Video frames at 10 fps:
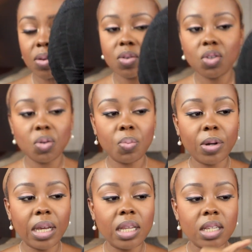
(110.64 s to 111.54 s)
those two
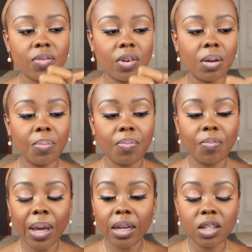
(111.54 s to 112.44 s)
braids from
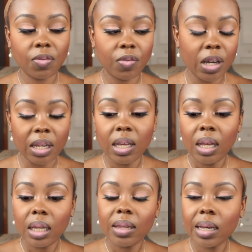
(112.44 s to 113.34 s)
back to front.
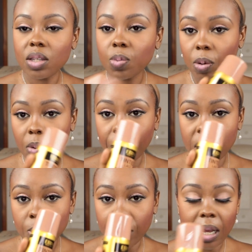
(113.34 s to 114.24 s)
That's where we'll be
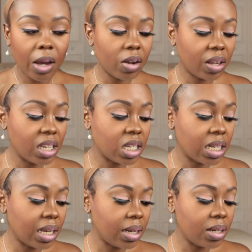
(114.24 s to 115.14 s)
spraying our lace
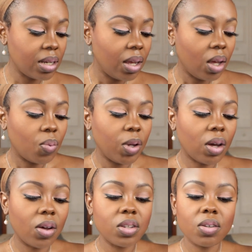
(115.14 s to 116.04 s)
tint. We
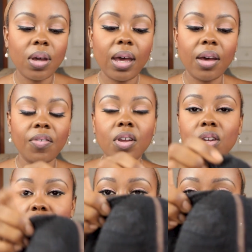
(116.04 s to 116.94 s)
also have
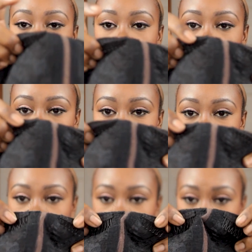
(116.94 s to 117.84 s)
two combs
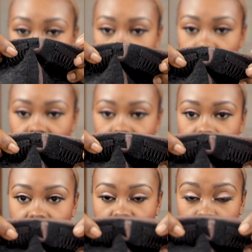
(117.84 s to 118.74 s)
right in the front,
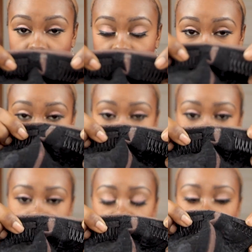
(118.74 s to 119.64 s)
that's right next to
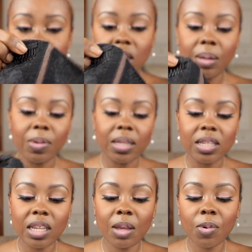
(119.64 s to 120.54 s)
that part to keep that
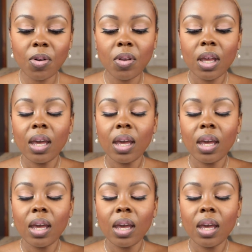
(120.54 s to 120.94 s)
stable,